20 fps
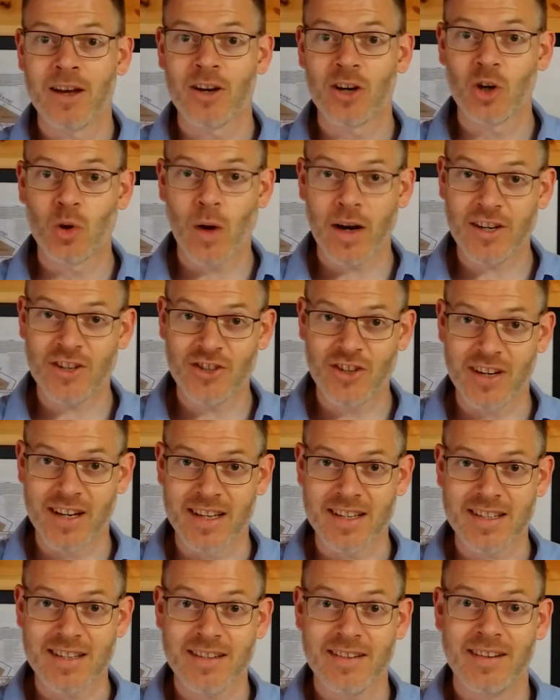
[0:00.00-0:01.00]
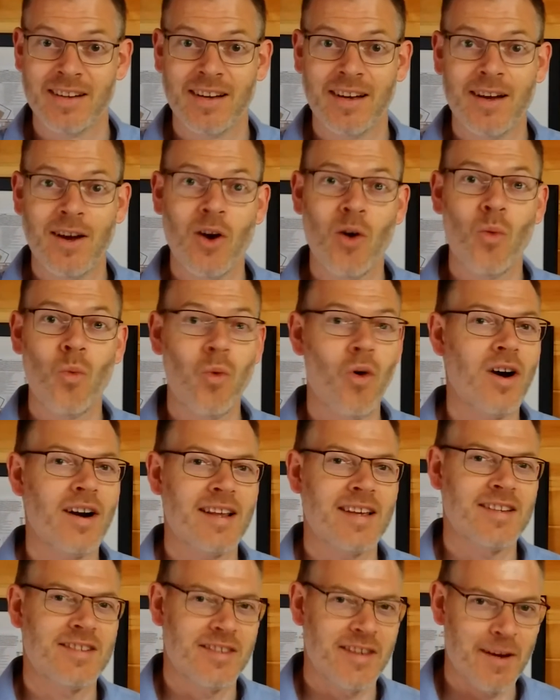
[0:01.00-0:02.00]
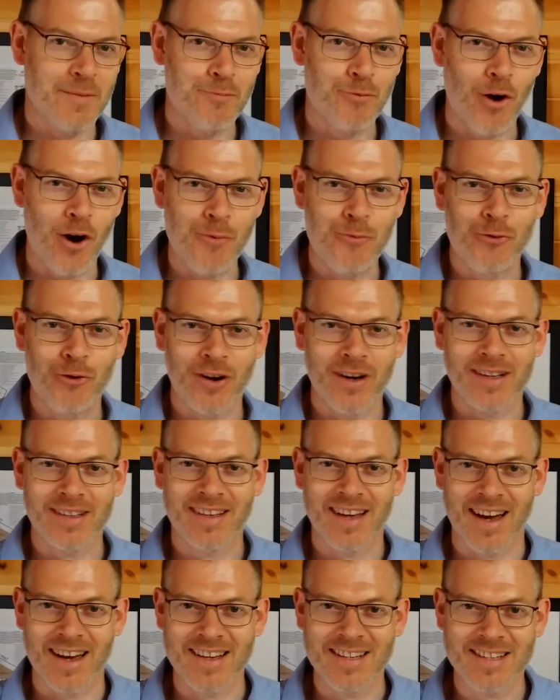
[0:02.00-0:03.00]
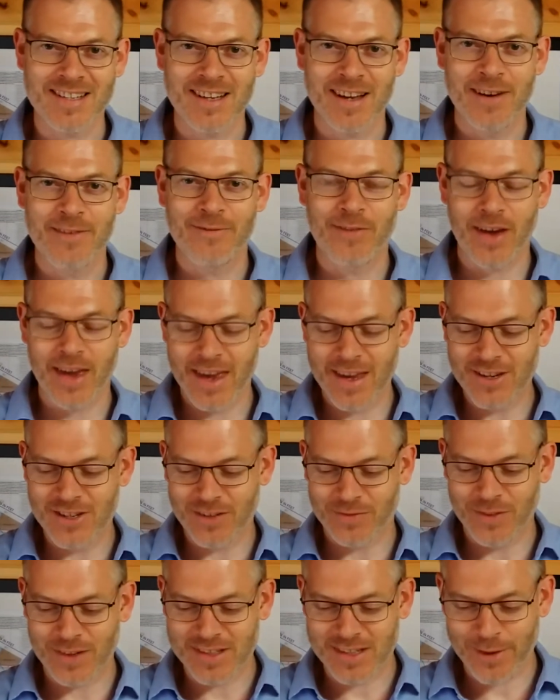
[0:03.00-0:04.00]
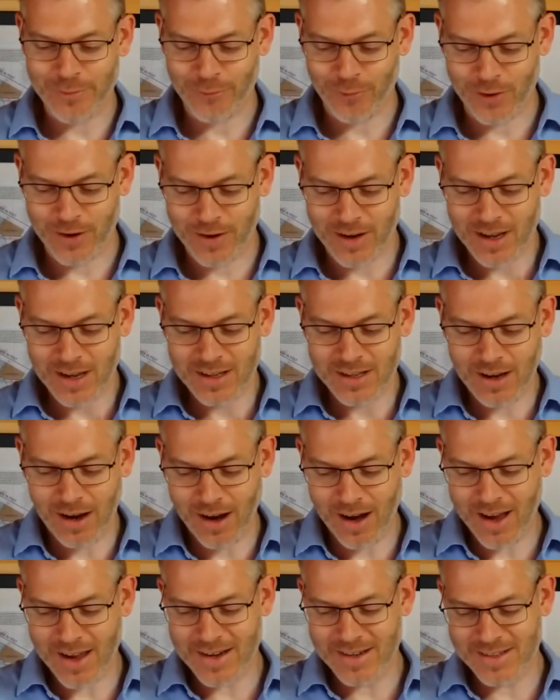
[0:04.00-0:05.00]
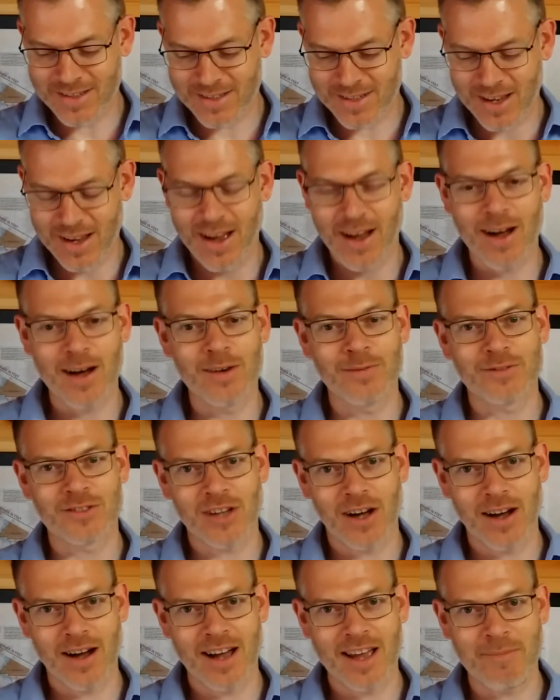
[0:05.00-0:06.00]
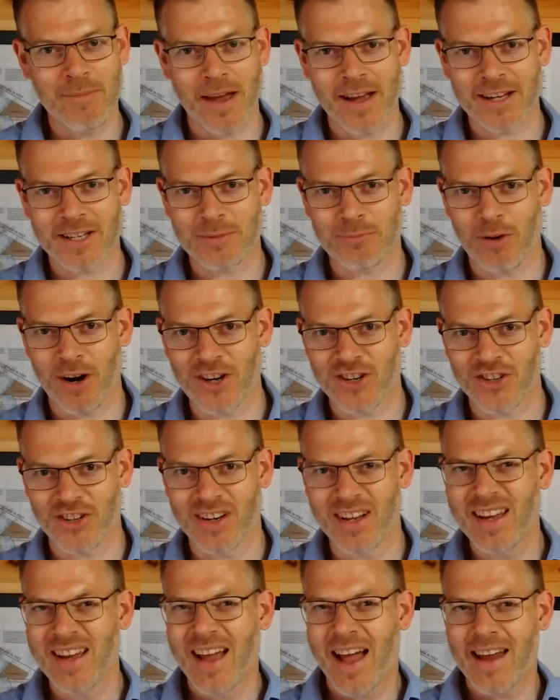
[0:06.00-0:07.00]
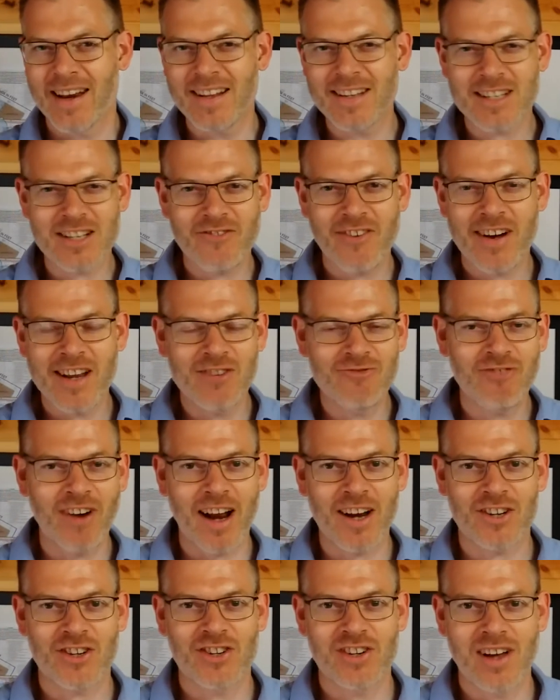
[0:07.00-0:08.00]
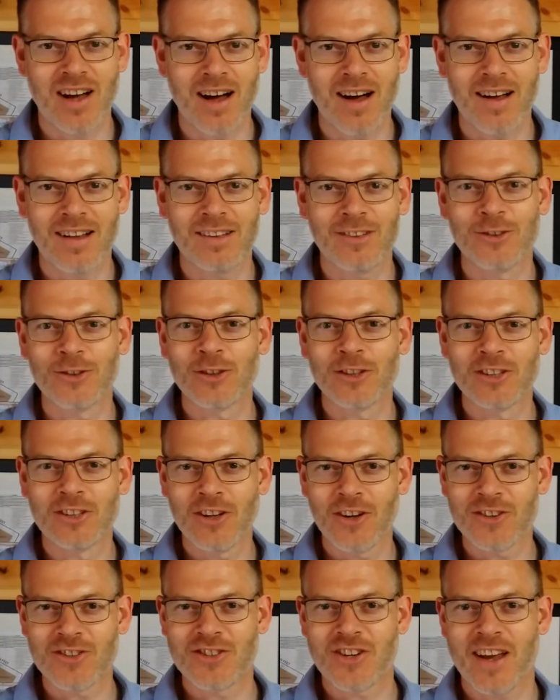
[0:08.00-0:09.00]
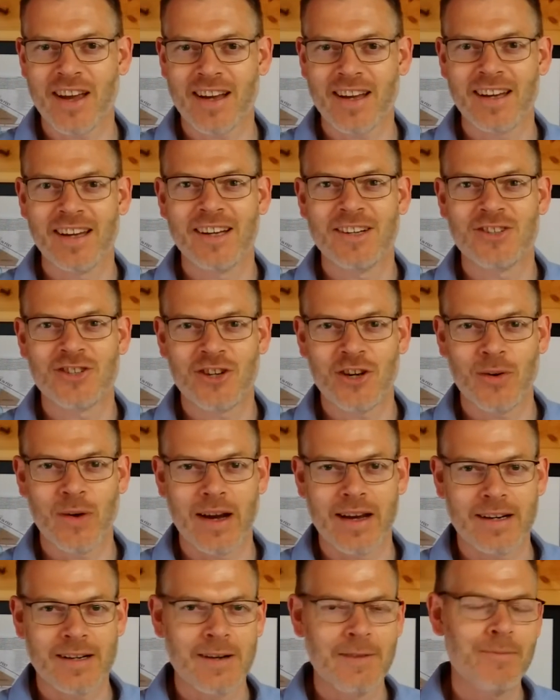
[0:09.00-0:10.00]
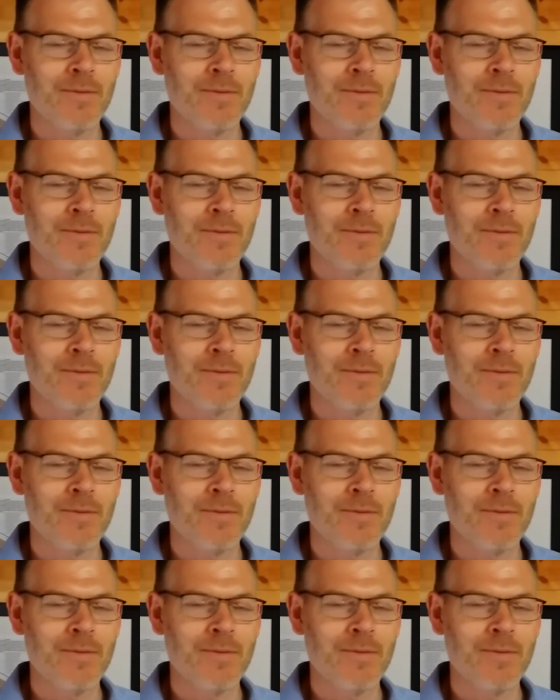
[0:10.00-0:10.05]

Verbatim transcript: Question is, what is the appropriate case for each of the different kinds of time expression? And is there any rationale or logic to it?